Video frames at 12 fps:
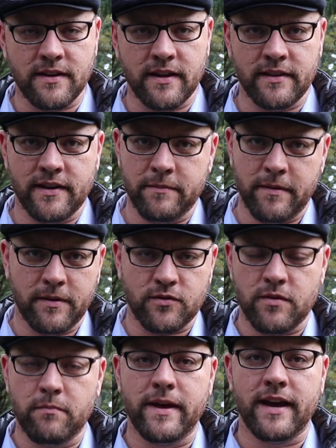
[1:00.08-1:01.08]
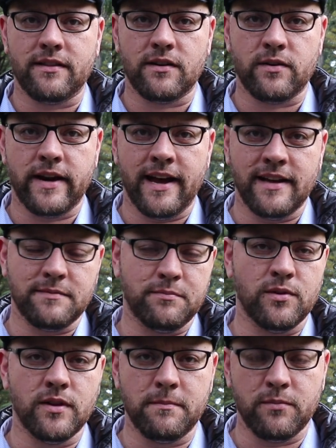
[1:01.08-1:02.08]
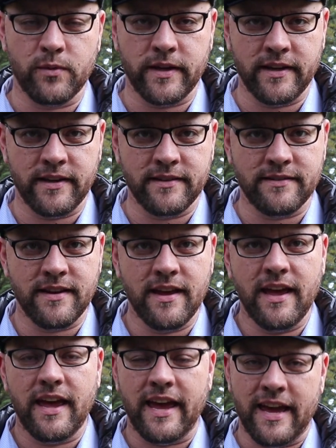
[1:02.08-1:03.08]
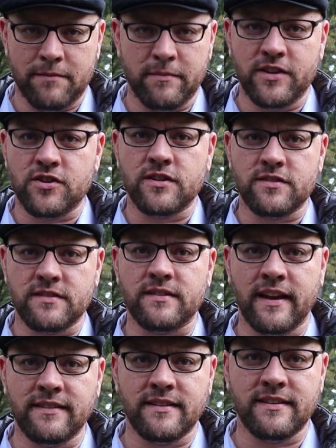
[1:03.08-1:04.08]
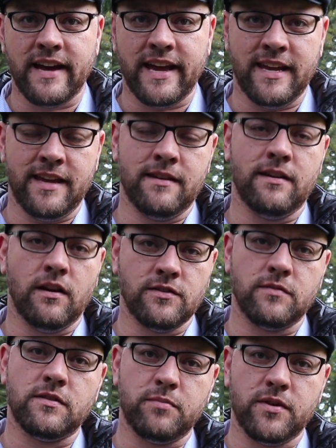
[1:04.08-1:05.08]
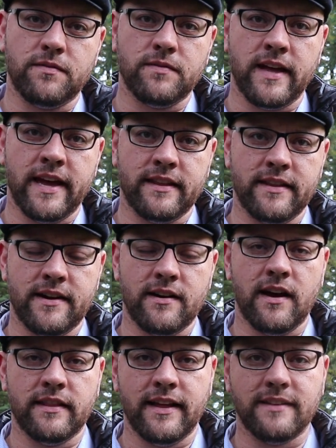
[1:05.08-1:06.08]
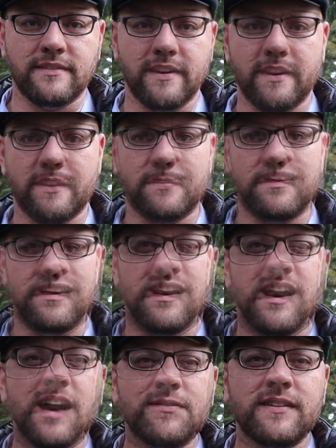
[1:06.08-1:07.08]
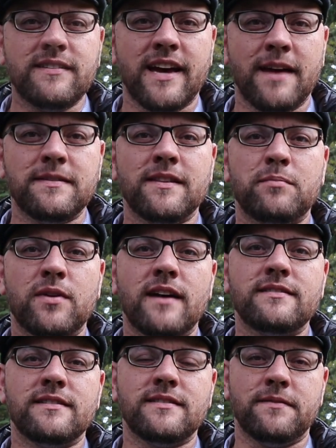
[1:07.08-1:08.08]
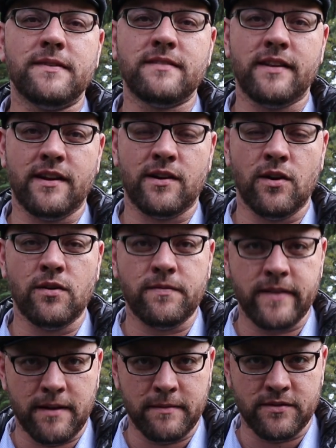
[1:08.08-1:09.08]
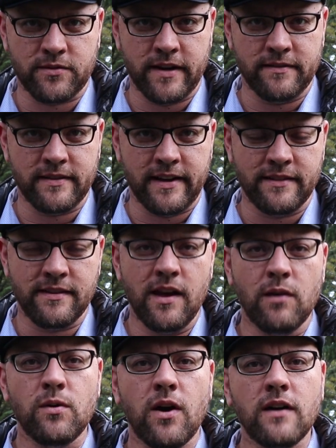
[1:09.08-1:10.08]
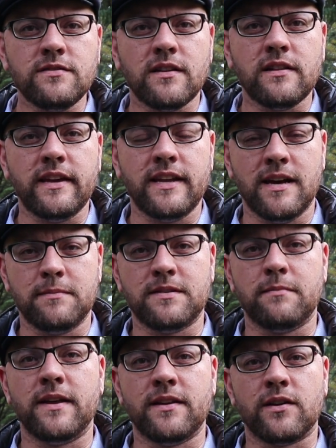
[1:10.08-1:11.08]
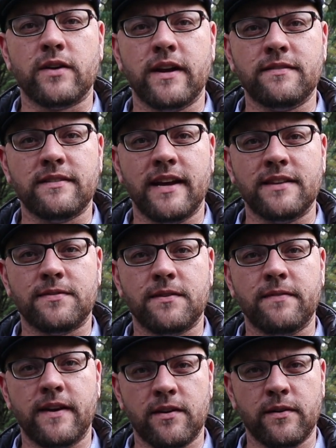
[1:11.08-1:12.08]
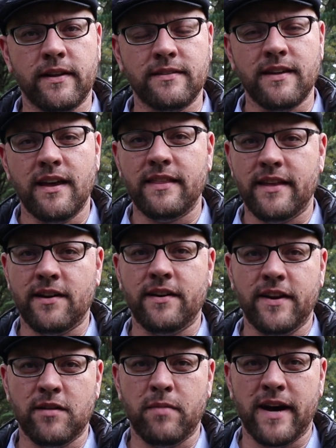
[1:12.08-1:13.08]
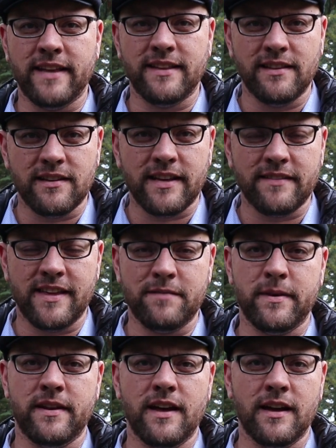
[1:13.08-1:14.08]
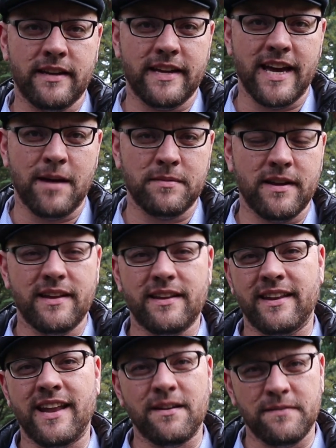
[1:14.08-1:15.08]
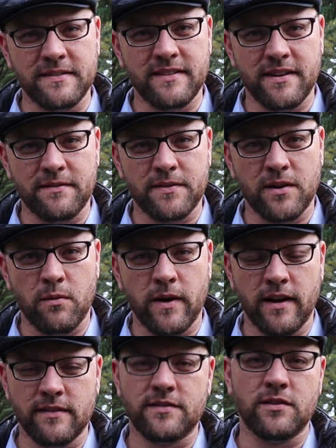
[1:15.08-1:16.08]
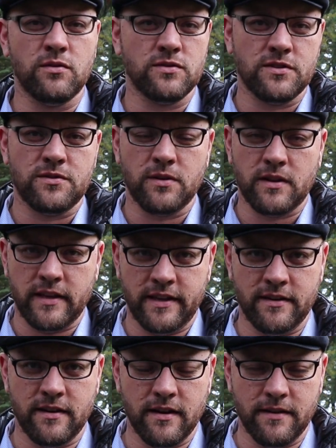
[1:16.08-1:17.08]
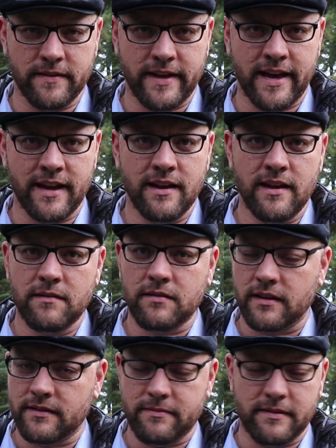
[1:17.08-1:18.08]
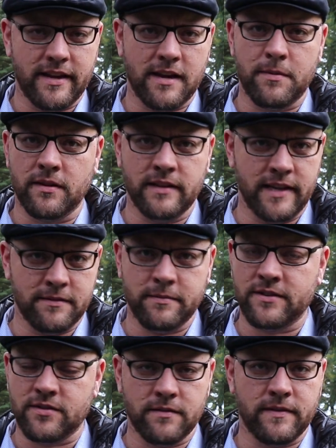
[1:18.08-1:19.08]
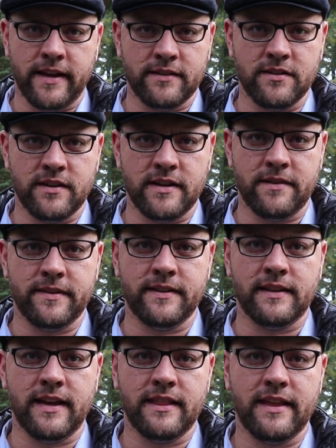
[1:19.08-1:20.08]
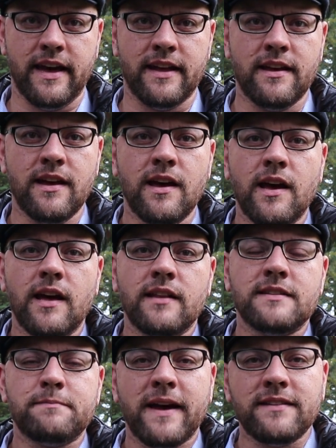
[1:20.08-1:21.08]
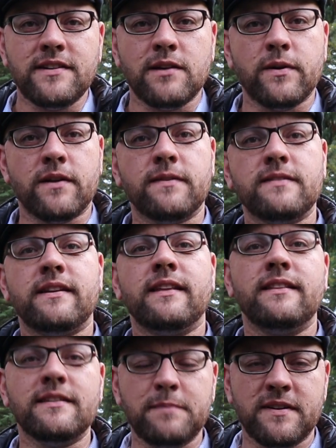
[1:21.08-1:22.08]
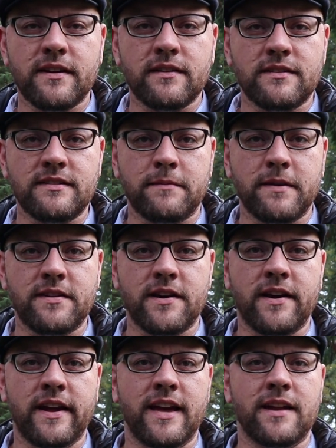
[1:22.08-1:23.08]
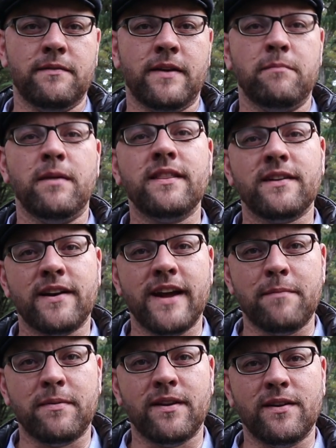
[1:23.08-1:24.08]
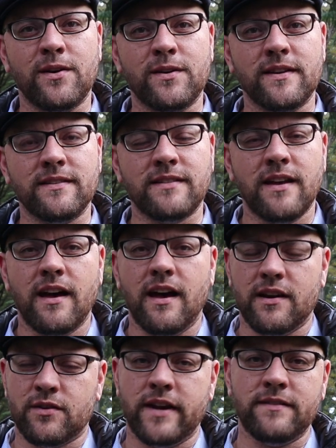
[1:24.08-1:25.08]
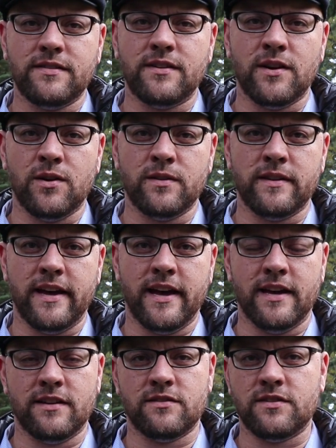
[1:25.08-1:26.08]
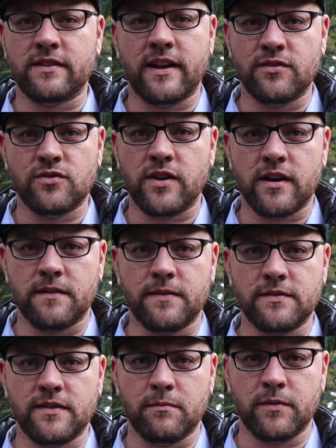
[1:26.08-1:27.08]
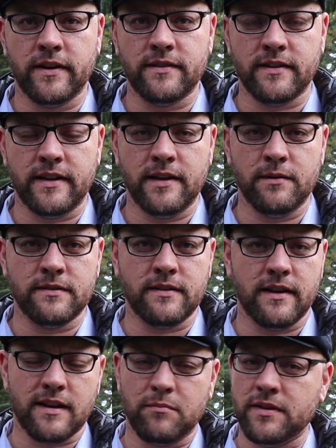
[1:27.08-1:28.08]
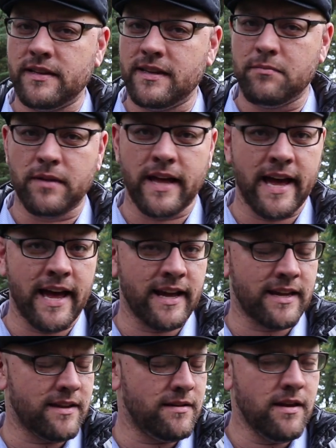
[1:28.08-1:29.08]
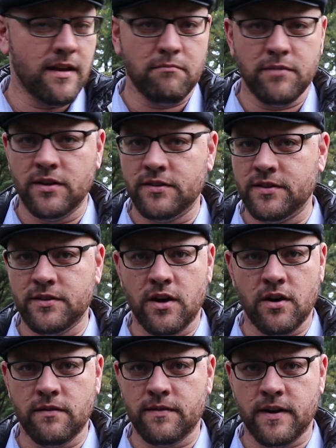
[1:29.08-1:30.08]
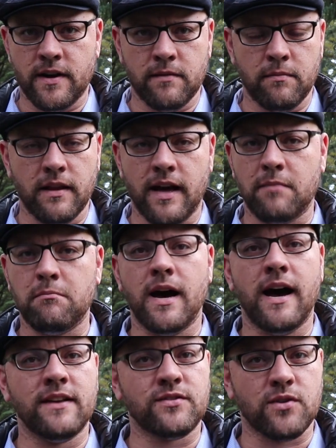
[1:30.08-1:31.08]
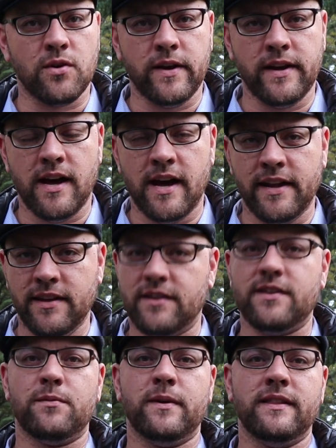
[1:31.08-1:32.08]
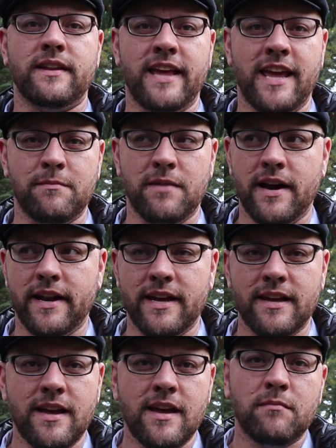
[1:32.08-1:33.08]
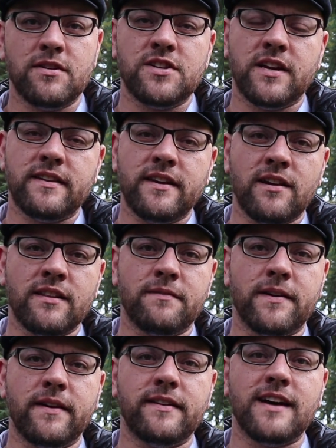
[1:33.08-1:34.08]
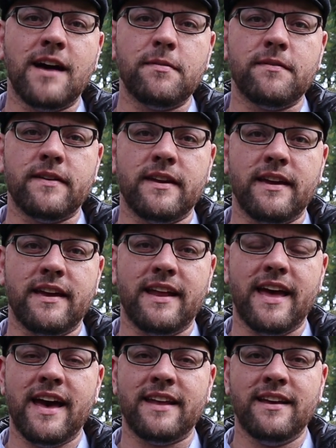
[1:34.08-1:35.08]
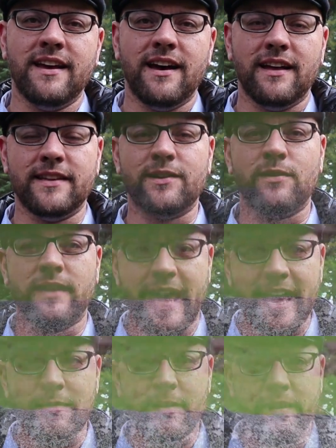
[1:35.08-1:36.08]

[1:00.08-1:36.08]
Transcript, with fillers: on there, maybe trim back the grass, pull up weeds, and make sure it's just nice and tidy, and also to put a flag there on that site. Oftentimes, in the process of visiting our own family's grave sites, we'll also clean up some other grave sites for veterans that are nearby that look like they've been unkept and not visited for a while. So we'll just do a clean of that, you know, to take up all the leaves, make sure the flag's good and everything like that. This past year we were visiting this particular cemetery and my mother happened to notice a gravestone that just kind of struck her for some reason. It was uh, completely black and mildewed over, a lot of moss growing on it, you couldn't read the name on it, but she could tell on the very top of it, it had a little lamb